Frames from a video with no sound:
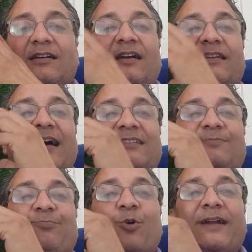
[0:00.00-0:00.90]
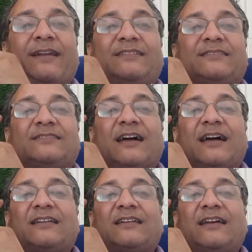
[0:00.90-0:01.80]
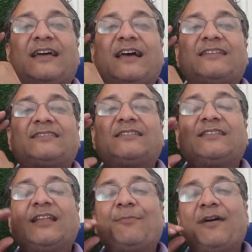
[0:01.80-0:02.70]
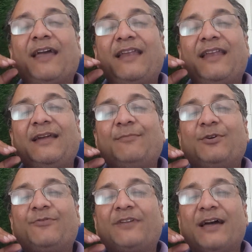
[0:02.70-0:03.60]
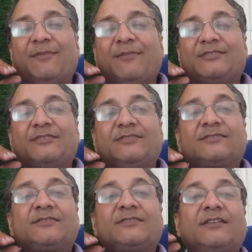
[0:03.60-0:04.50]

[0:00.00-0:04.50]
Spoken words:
it has points that it has n number of dimensions